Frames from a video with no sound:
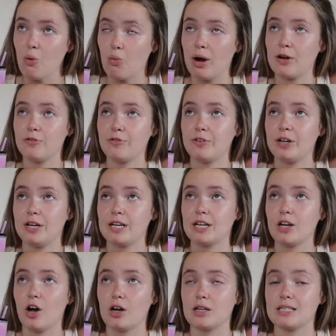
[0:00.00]
We're out
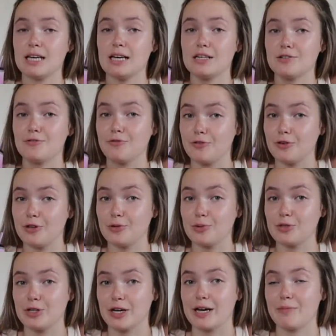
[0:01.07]
for cocktails and food
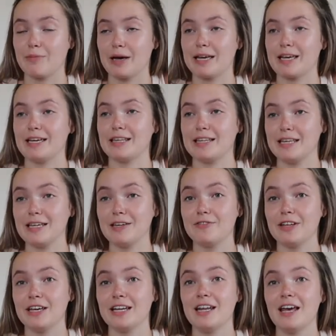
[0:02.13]
with Jack and Becky in the
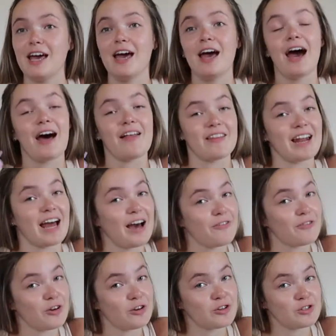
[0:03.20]
evening. And then I
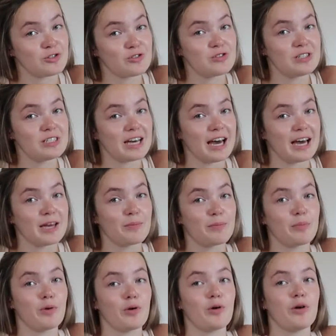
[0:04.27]
have got Sunday,
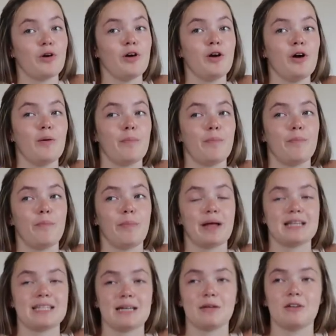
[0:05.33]
but
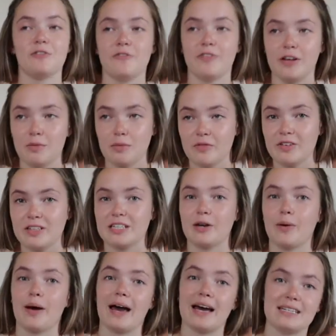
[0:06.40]
by the time you film the
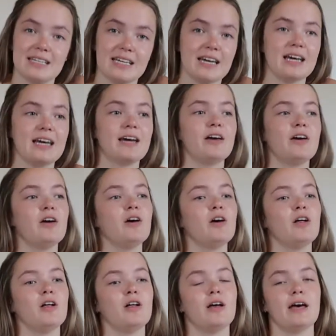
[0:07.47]
video, edit it,
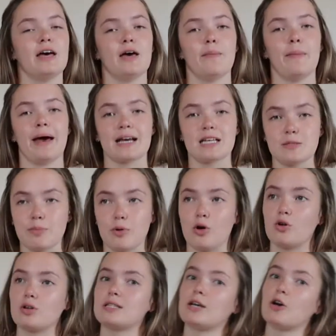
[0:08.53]

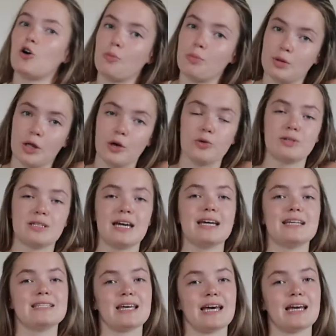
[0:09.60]
export it, upload it,
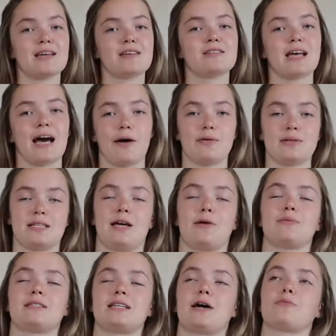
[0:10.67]
it takes hours and
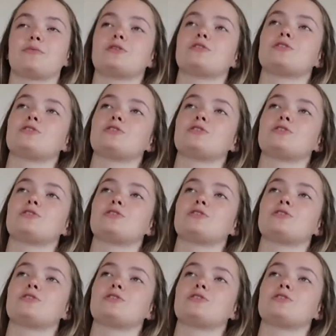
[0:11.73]
hours and hours.